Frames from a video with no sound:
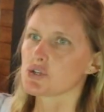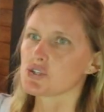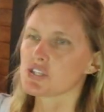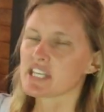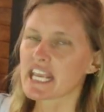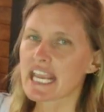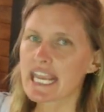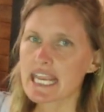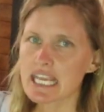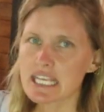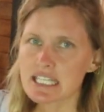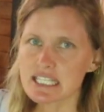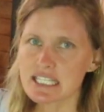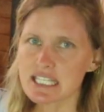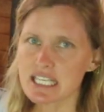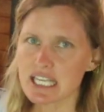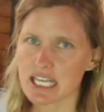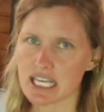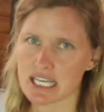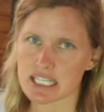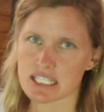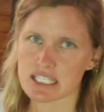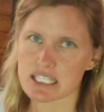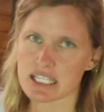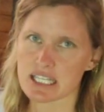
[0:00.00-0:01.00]
test
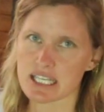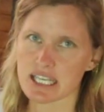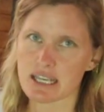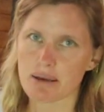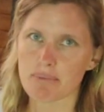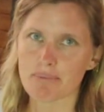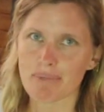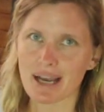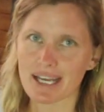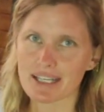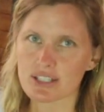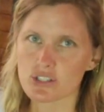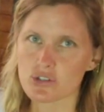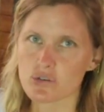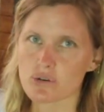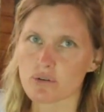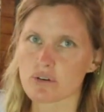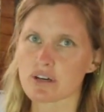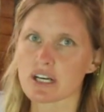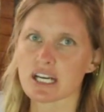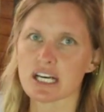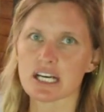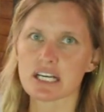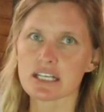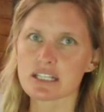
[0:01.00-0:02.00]
the internet, make
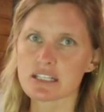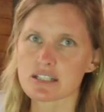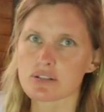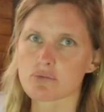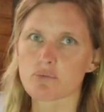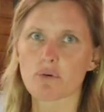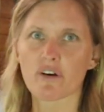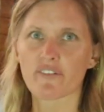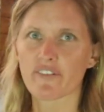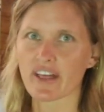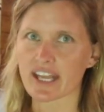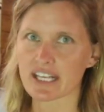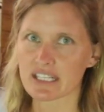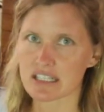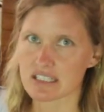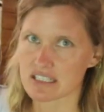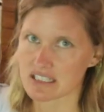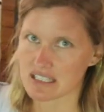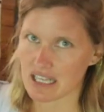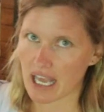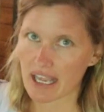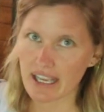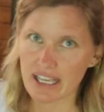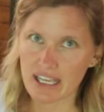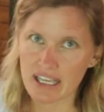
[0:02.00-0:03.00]
sure it is what they
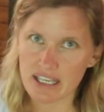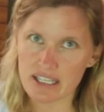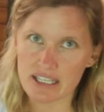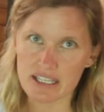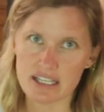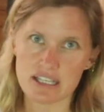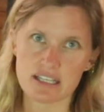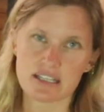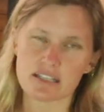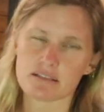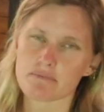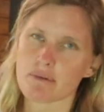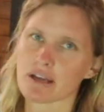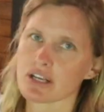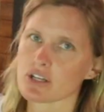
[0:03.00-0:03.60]
say it is,